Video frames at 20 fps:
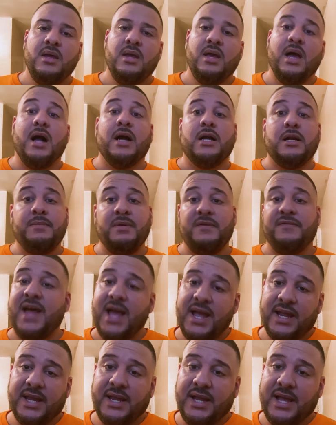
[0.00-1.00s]
I'm gonna be
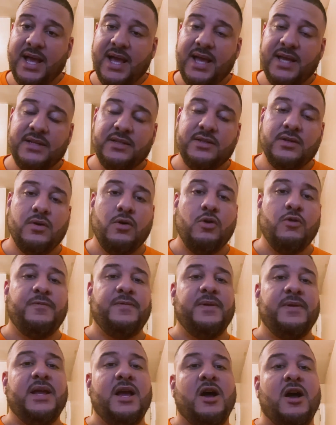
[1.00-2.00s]
vlogging, guys.
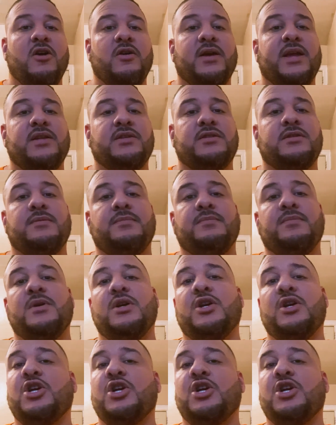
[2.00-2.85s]
Hopefully I'll get some